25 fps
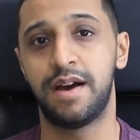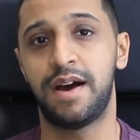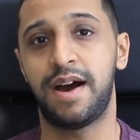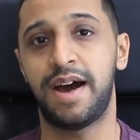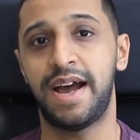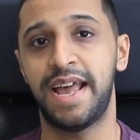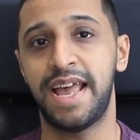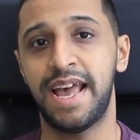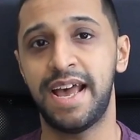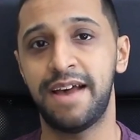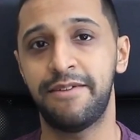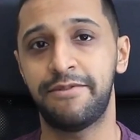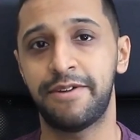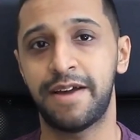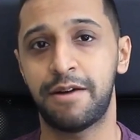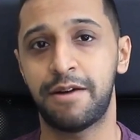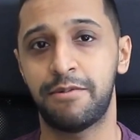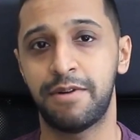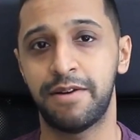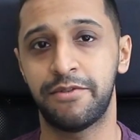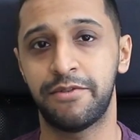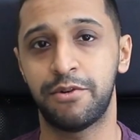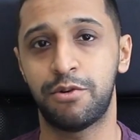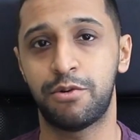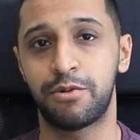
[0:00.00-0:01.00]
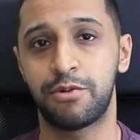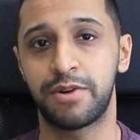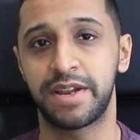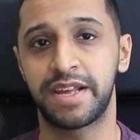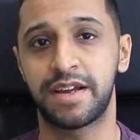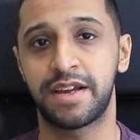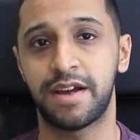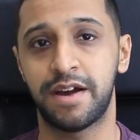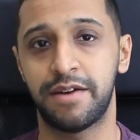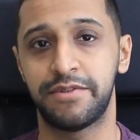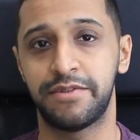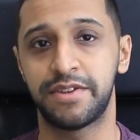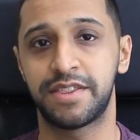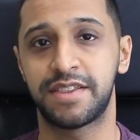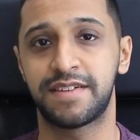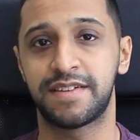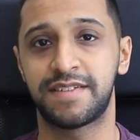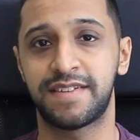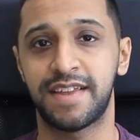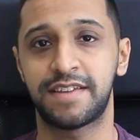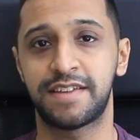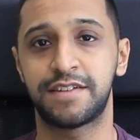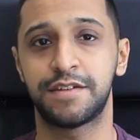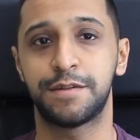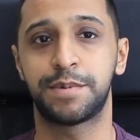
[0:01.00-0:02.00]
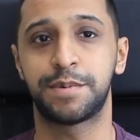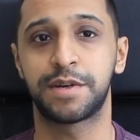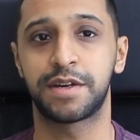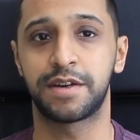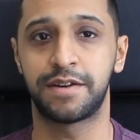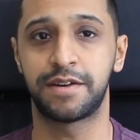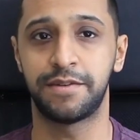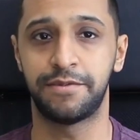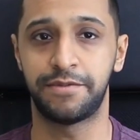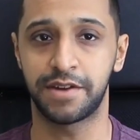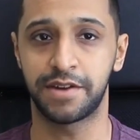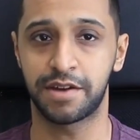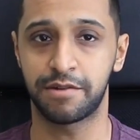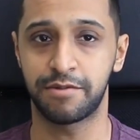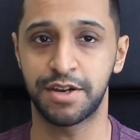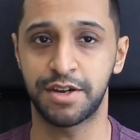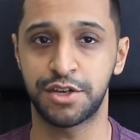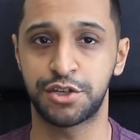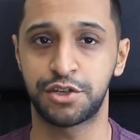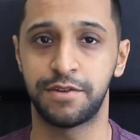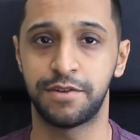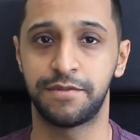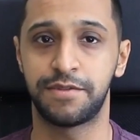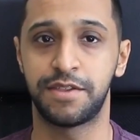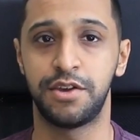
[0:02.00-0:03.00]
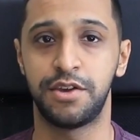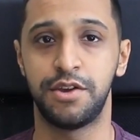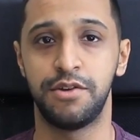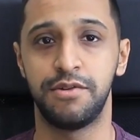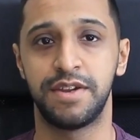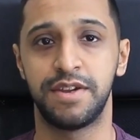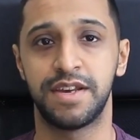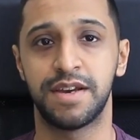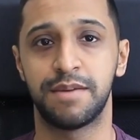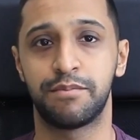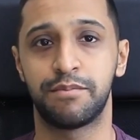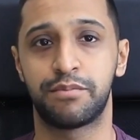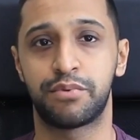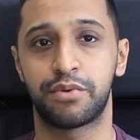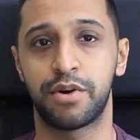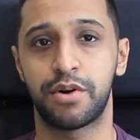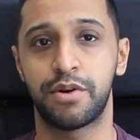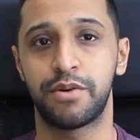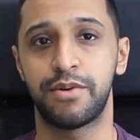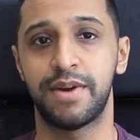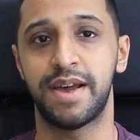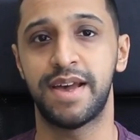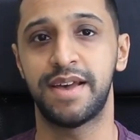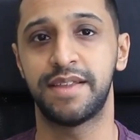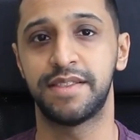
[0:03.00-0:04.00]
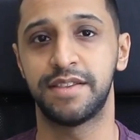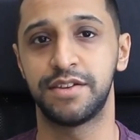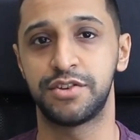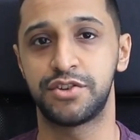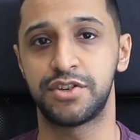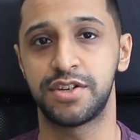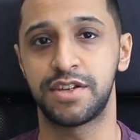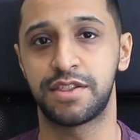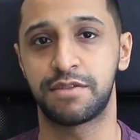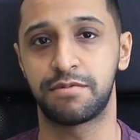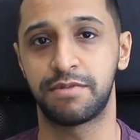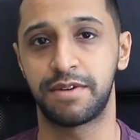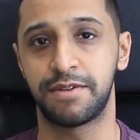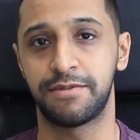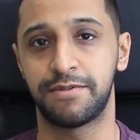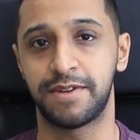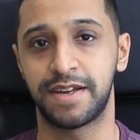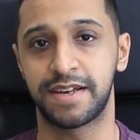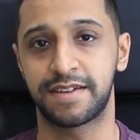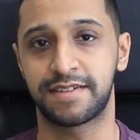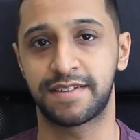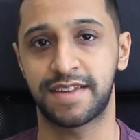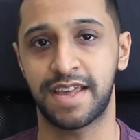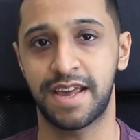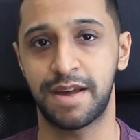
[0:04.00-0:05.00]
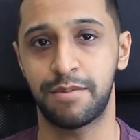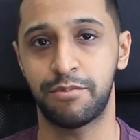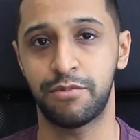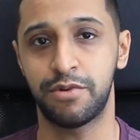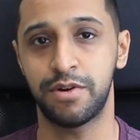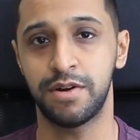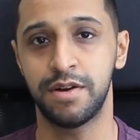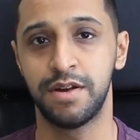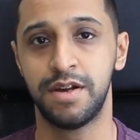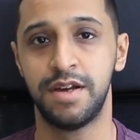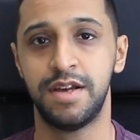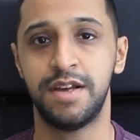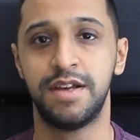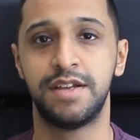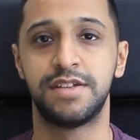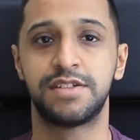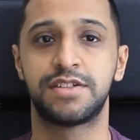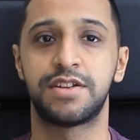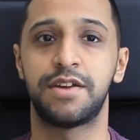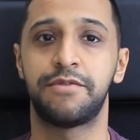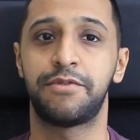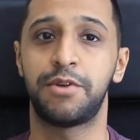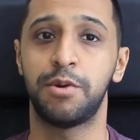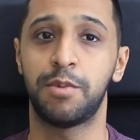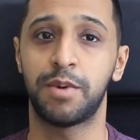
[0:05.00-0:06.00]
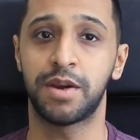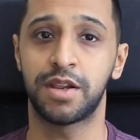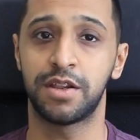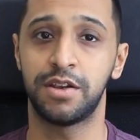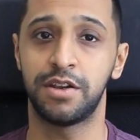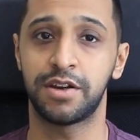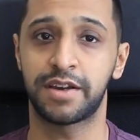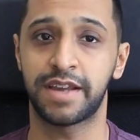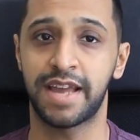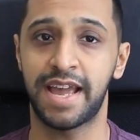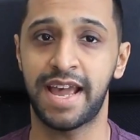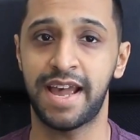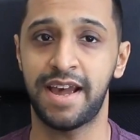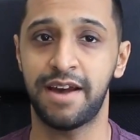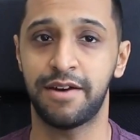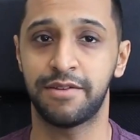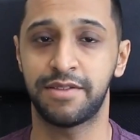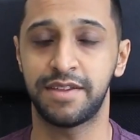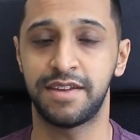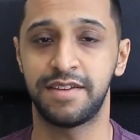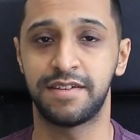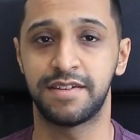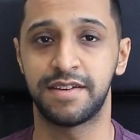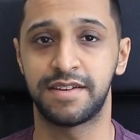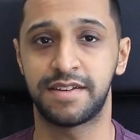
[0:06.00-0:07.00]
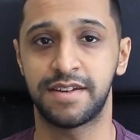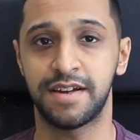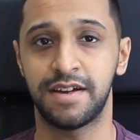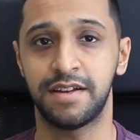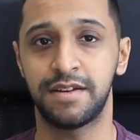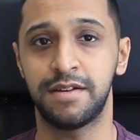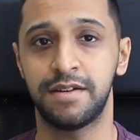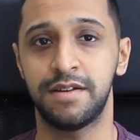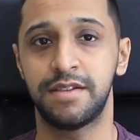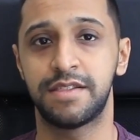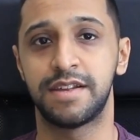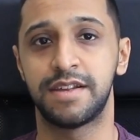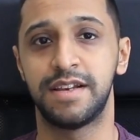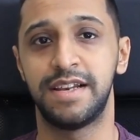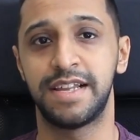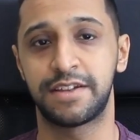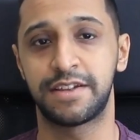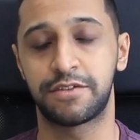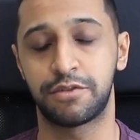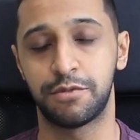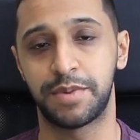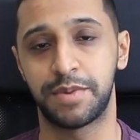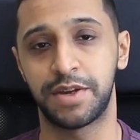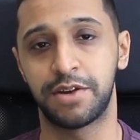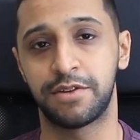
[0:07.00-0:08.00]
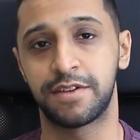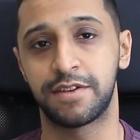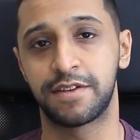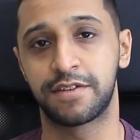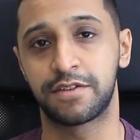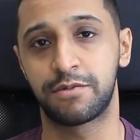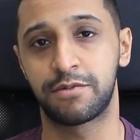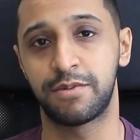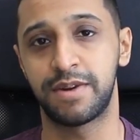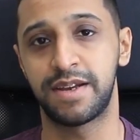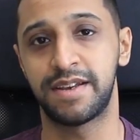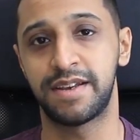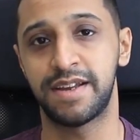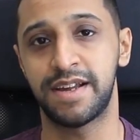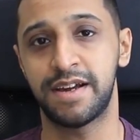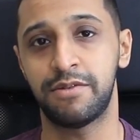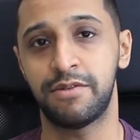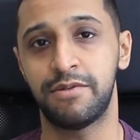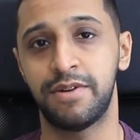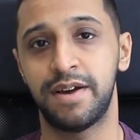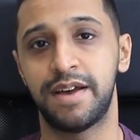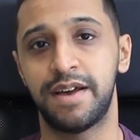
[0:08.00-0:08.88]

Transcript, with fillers: I have however already covered the setup and configuration of the UDM Pro and the G3 Flex camera, so if you want to look at how these are done, the links will be on the screen now